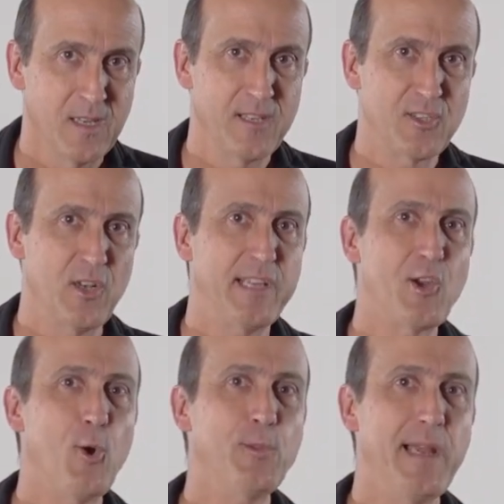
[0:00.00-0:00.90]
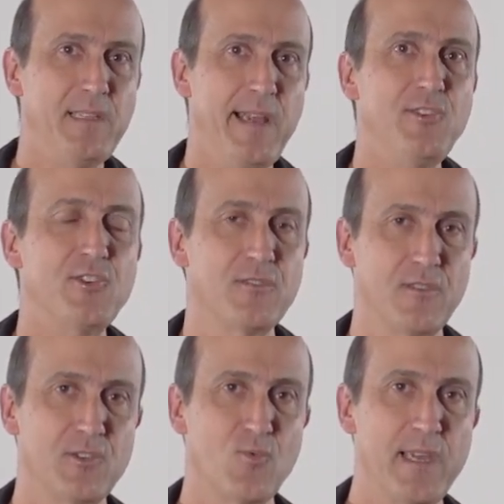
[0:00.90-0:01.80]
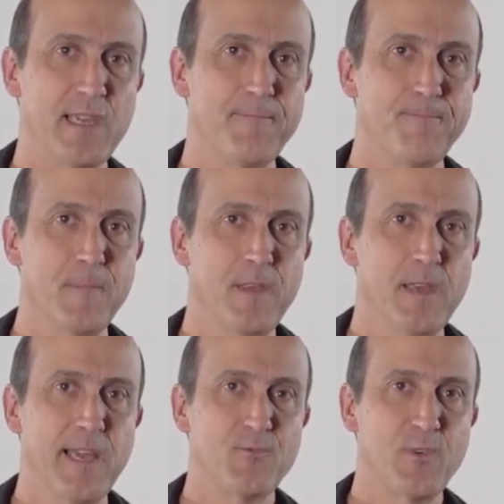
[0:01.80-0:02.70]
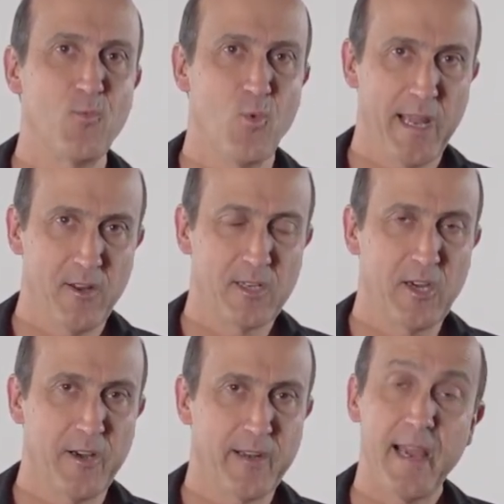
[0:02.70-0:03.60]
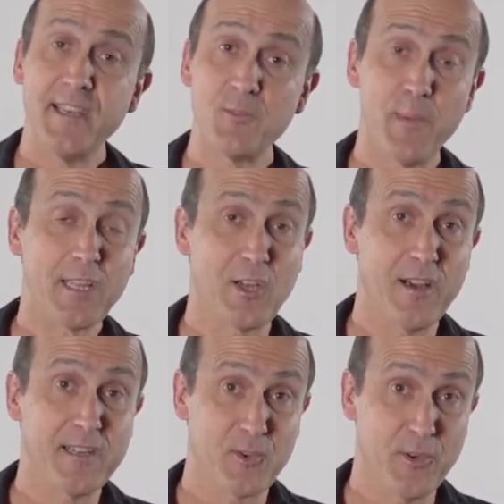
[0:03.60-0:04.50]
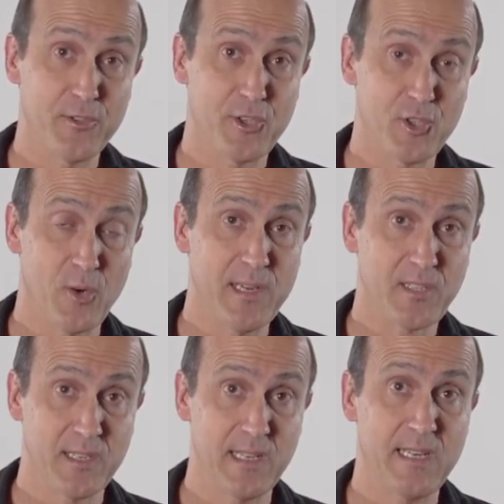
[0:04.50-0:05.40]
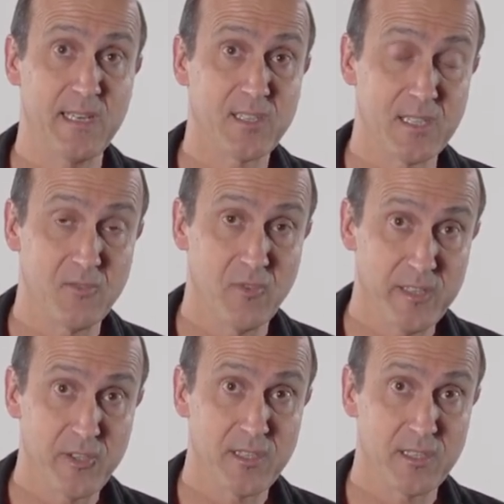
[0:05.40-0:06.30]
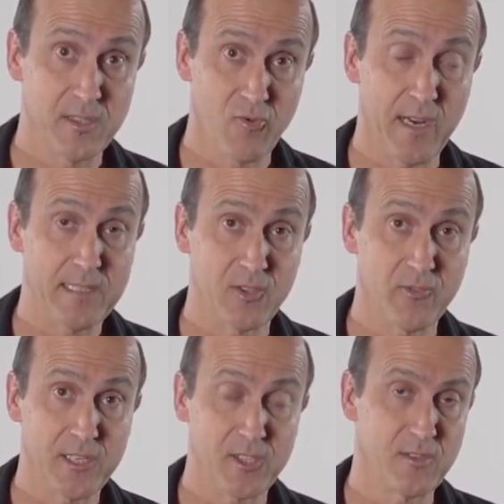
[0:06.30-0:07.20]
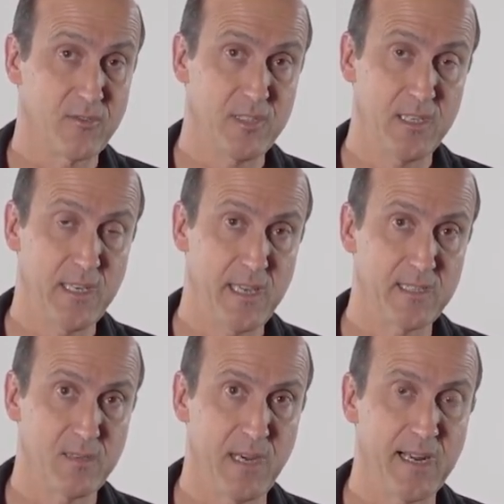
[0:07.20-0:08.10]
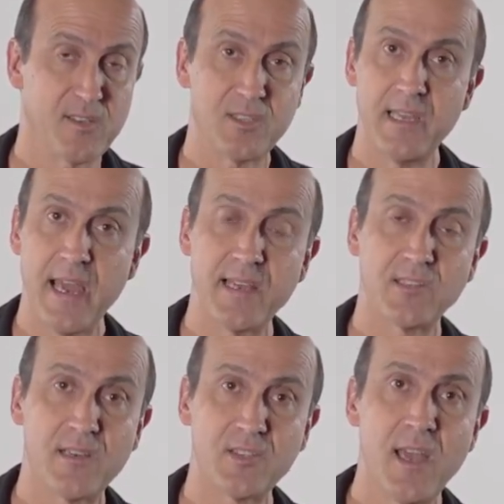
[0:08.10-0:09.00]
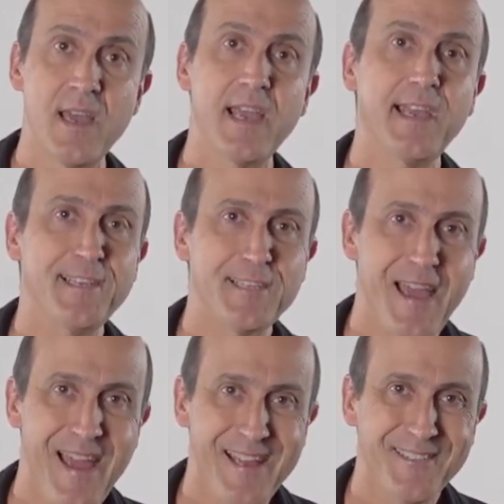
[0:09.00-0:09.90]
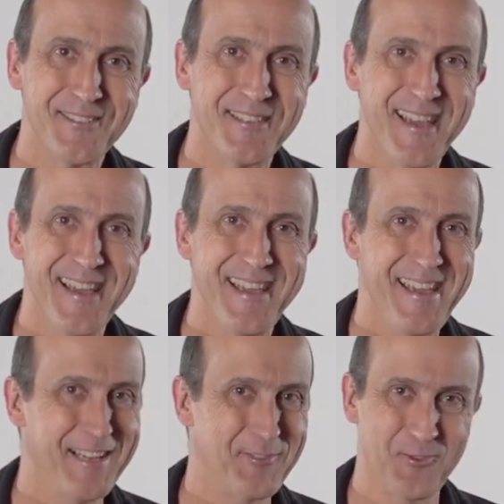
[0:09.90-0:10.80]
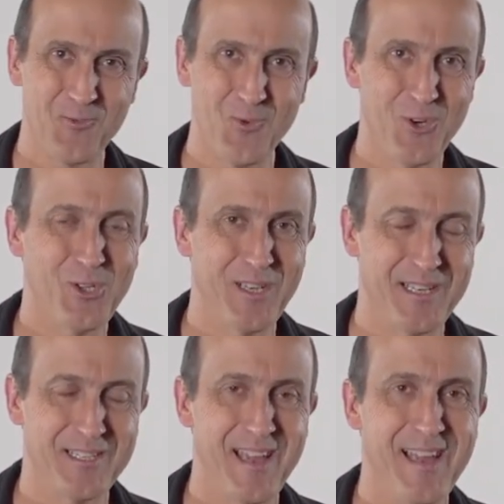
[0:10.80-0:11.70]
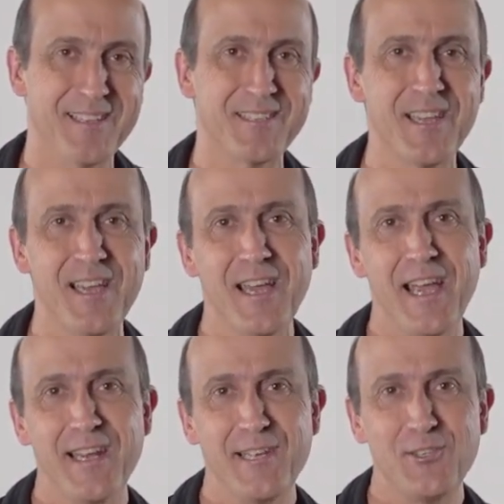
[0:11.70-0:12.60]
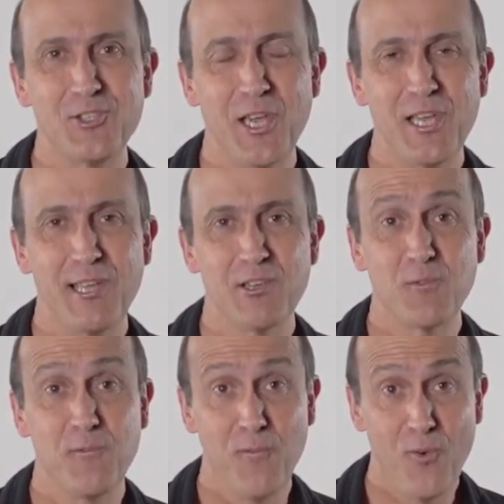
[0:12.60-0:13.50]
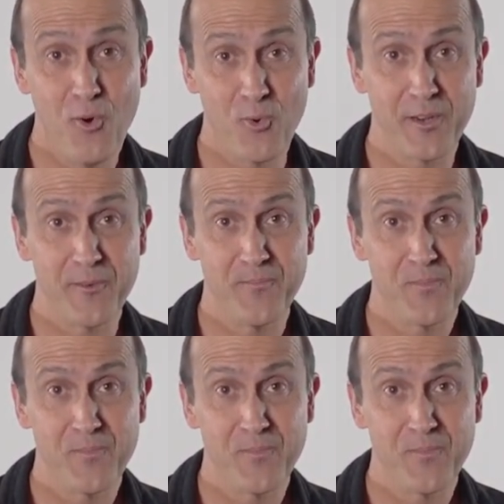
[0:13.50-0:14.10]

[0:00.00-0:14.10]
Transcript: And so let's hold that tension this week as we wait on God. I expect God is going to show us and lead us and nudge us in the right direction because he cares about us. He has us in his hands. He has this world in his hands, and he's taking us forward.